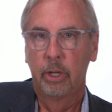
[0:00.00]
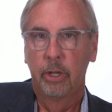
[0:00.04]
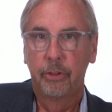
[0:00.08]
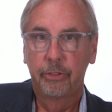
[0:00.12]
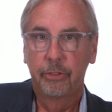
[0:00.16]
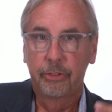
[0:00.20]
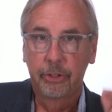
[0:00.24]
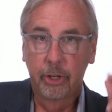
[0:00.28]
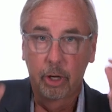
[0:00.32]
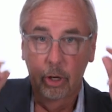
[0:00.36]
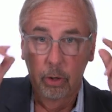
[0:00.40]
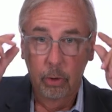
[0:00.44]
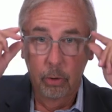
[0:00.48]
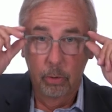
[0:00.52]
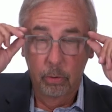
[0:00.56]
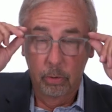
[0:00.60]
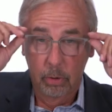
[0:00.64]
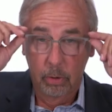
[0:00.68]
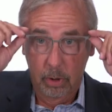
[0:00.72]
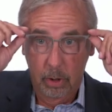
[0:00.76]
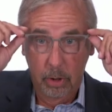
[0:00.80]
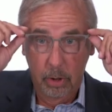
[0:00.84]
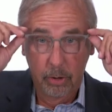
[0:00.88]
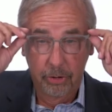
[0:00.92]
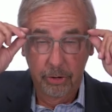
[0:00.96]
So
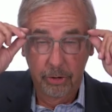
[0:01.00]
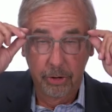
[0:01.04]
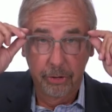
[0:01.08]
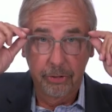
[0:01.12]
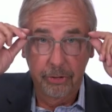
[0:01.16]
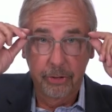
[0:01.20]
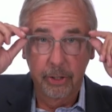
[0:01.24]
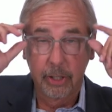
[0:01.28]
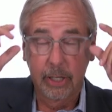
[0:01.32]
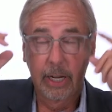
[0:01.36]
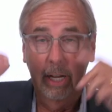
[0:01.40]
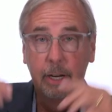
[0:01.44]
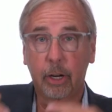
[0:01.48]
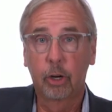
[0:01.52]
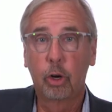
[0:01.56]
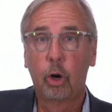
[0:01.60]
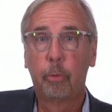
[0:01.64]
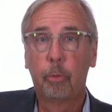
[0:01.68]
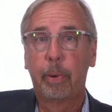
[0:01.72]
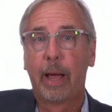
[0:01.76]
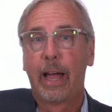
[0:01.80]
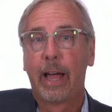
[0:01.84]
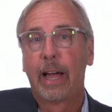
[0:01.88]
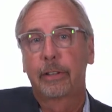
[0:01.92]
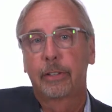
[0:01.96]
just to kind of go
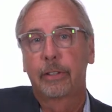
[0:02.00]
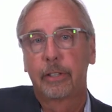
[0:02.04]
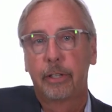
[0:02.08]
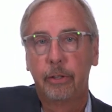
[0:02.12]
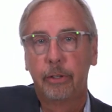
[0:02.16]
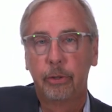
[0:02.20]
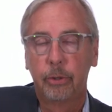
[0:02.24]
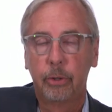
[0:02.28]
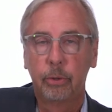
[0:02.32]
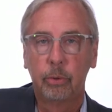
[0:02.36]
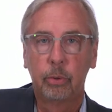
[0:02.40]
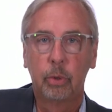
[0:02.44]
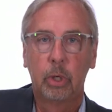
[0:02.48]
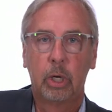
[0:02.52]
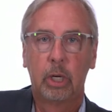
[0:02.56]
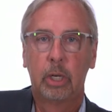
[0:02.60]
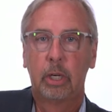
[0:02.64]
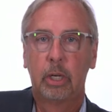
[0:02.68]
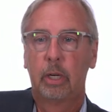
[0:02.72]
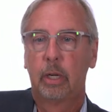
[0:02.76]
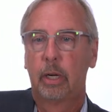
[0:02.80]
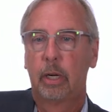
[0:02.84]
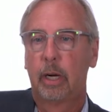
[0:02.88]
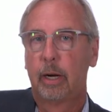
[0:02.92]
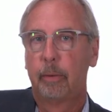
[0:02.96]
back to
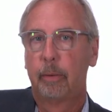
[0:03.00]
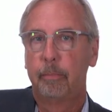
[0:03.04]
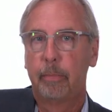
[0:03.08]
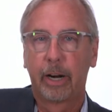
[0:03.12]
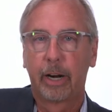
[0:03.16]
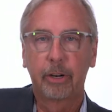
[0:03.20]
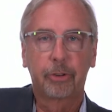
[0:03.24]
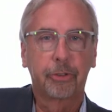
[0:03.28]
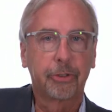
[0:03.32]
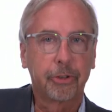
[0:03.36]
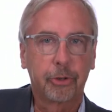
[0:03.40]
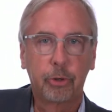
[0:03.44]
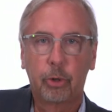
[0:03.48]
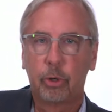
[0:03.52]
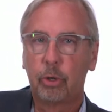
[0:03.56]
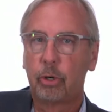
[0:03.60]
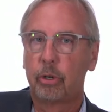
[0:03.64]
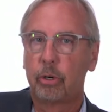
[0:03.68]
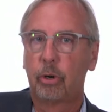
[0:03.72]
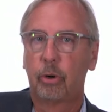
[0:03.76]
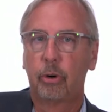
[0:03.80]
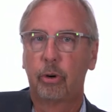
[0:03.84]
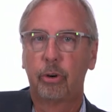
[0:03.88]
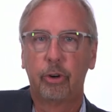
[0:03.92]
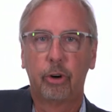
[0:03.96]
medical
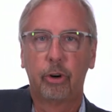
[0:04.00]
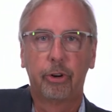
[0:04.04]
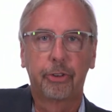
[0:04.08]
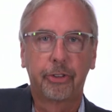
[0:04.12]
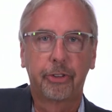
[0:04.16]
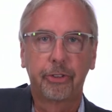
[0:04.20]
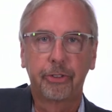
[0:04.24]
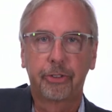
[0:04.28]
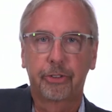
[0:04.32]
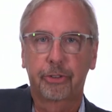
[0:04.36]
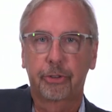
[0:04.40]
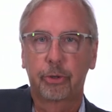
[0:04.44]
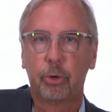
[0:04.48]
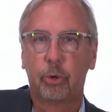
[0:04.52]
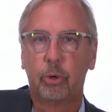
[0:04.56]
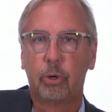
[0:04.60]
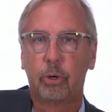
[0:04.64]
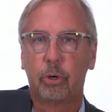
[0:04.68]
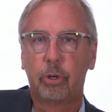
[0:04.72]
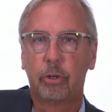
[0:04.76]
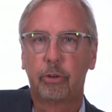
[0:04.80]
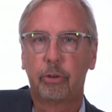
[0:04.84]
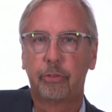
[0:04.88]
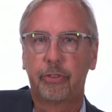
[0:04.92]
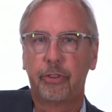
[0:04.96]
school or nursing
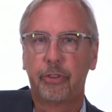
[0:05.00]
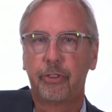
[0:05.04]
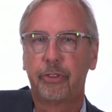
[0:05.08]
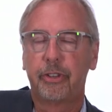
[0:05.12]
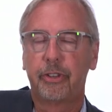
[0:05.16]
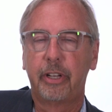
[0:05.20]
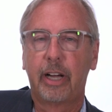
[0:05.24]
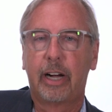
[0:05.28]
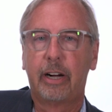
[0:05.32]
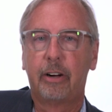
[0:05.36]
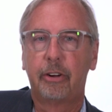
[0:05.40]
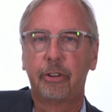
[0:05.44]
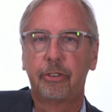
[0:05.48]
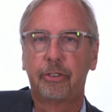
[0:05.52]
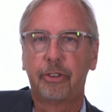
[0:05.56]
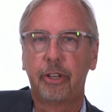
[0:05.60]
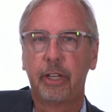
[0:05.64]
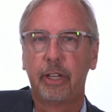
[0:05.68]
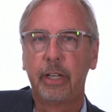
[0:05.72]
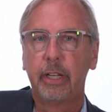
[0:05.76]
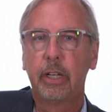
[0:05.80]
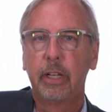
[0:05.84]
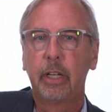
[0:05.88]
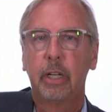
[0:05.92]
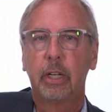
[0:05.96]
school
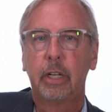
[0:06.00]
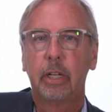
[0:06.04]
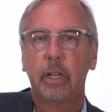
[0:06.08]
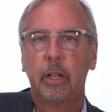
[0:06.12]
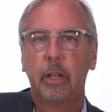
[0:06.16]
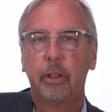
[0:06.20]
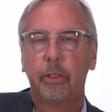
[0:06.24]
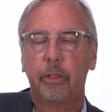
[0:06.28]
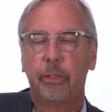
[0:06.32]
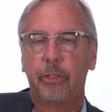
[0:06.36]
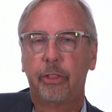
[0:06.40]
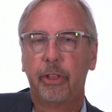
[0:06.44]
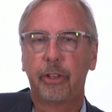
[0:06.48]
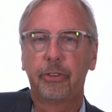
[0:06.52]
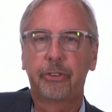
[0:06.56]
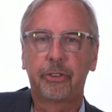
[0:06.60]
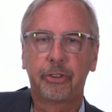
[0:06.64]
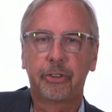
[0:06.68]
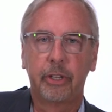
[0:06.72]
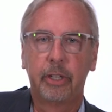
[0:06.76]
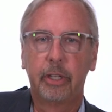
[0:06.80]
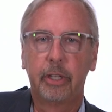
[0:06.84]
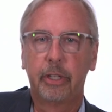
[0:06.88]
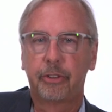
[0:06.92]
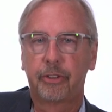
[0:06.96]
physiology, this
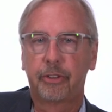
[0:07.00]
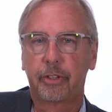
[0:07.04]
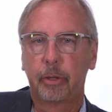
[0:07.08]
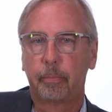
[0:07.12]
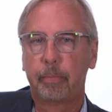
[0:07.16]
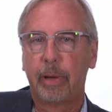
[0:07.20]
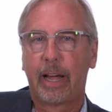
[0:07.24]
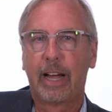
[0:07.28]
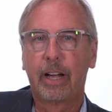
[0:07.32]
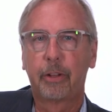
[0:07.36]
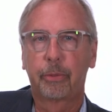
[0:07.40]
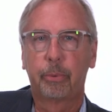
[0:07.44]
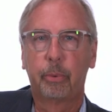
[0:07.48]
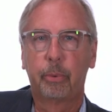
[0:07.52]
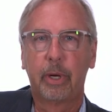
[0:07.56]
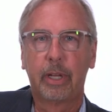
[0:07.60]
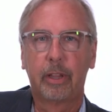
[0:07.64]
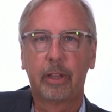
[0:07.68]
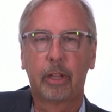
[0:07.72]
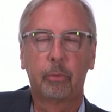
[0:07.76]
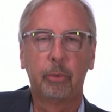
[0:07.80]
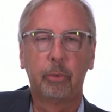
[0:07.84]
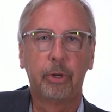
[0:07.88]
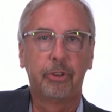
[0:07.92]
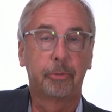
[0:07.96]
is the pathway
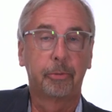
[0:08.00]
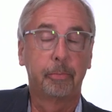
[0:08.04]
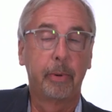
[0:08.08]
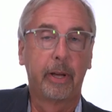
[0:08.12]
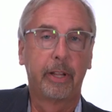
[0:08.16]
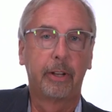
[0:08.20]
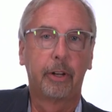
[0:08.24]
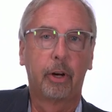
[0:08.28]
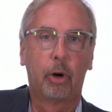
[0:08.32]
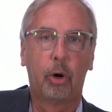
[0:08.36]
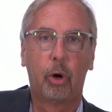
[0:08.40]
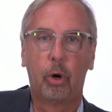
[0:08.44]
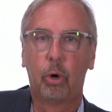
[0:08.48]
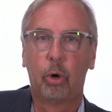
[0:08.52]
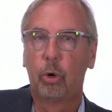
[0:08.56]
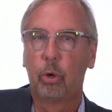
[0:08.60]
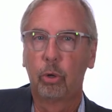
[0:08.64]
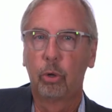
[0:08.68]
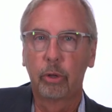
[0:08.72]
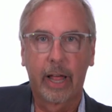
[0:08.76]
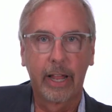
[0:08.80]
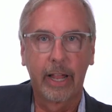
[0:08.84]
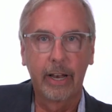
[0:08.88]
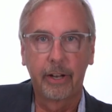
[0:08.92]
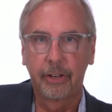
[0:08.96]
that we spend a
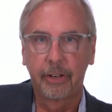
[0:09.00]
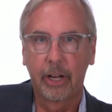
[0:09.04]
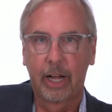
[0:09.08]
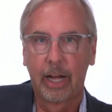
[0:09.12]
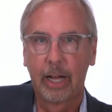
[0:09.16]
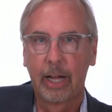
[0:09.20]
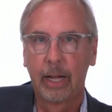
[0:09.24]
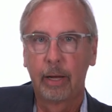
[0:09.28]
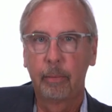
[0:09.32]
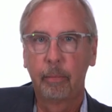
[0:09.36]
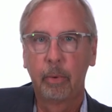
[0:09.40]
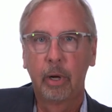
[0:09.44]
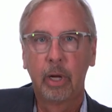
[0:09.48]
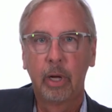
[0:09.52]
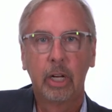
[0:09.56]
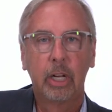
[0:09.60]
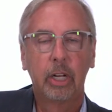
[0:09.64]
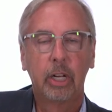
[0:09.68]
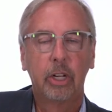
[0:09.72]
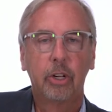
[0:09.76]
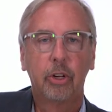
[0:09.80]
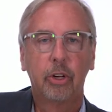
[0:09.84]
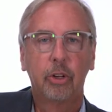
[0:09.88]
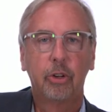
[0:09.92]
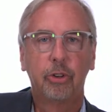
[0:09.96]
whole lot of time
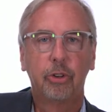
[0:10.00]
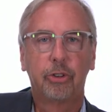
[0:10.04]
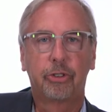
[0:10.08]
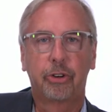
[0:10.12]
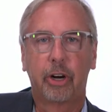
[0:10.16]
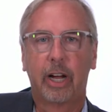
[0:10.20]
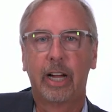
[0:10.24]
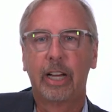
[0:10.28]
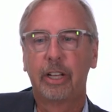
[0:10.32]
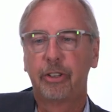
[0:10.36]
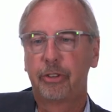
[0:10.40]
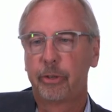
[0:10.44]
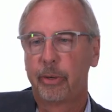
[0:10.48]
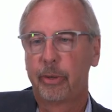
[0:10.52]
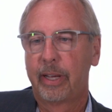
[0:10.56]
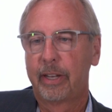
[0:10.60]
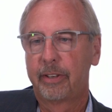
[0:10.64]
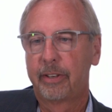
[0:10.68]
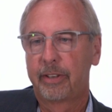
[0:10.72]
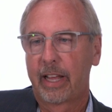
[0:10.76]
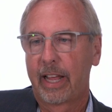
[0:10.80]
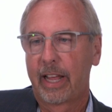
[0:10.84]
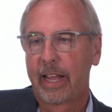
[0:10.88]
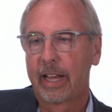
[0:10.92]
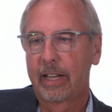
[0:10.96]
trying to
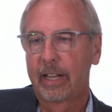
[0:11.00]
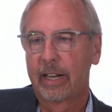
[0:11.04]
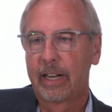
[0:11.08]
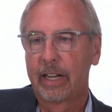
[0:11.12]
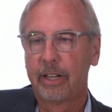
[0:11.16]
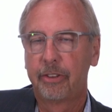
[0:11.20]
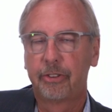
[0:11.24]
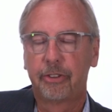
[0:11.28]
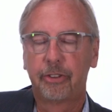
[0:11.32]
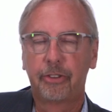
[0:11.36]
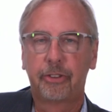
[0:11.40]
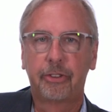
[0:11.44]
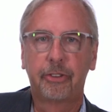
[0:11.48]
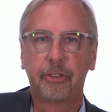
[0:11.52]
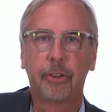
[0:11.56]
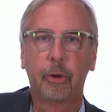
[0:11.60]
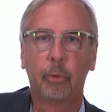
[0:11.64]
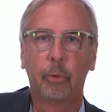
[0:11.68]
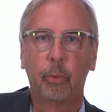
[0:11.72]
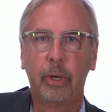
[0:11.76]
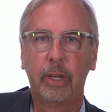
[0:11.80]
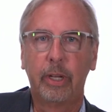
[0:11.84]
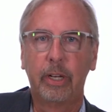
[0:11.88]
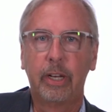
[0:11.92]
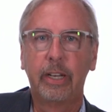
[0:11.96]
antagonize. This is the
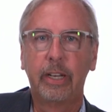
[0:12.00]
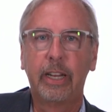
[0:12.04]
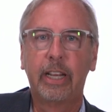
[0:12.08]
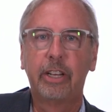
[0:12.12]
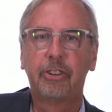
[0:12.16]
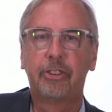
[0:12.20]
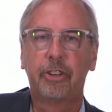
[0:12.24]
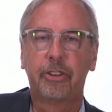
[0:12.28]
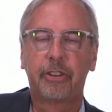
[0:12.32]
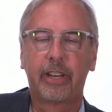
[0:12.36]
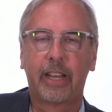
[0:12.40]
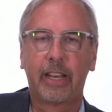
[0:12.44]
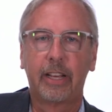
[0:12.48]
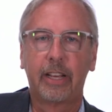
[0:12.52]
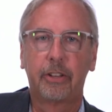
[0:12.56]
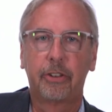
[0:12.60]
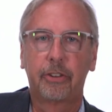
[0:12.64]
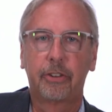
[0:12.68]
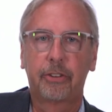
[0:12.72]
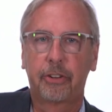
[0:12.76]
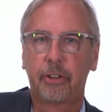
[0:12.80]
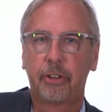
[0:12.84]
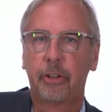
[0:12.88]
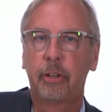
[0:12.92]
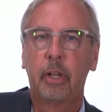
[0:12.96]

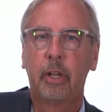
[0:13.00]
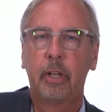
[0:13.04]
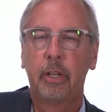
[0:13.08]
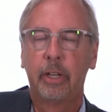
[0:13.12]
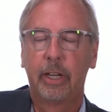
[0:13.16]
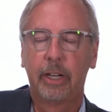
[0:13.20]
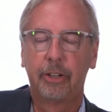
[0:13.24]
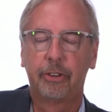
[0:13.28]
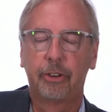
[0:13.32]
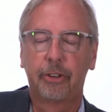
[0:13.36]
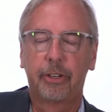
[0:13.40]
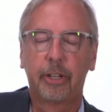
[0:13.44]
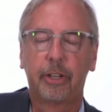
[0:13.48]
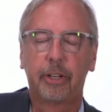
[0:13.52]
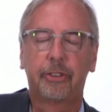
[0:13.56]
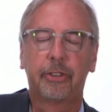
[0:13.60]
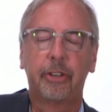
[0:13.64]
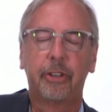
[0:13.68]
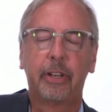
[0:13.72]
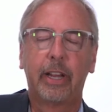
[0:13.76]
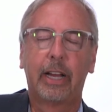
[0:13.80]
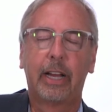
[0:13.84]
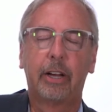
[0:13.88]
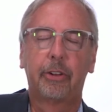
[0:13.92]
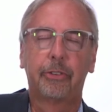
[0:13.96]
renin-angiotensin
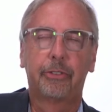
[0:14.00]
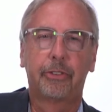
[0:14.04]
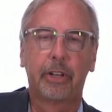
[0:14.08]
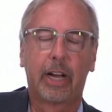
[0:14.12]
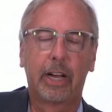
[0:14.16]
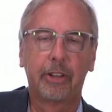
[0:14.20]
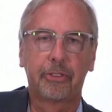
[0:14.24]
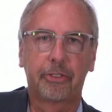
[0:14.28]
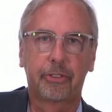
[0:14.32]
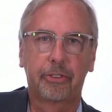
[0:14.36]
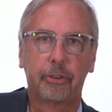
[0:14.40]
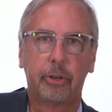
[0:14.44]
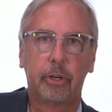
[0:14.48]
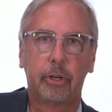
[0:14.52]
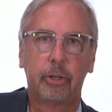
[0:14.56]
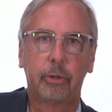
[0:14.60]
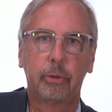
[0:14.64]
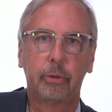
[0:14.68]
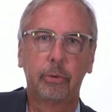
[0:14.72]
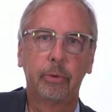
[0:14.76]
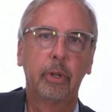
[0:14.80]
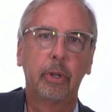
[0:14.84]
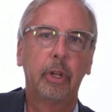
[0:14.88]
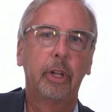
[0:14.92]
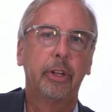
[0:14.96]

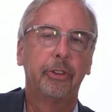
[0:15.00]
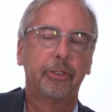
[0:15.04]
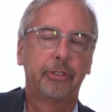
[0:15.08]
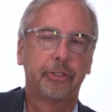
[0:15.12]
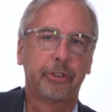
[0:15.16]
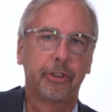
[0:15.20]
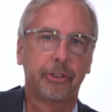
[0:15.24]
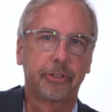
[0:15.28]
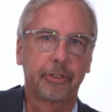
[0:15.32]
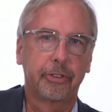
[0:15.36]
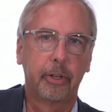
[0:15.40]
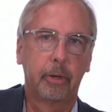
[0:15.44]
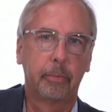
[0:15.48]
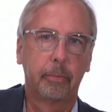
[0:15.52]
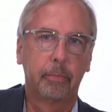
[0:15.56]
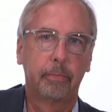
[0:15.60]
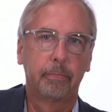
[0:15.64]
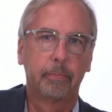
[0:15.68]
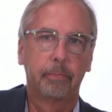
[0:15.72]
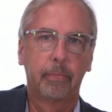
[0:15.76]
aldosterone system.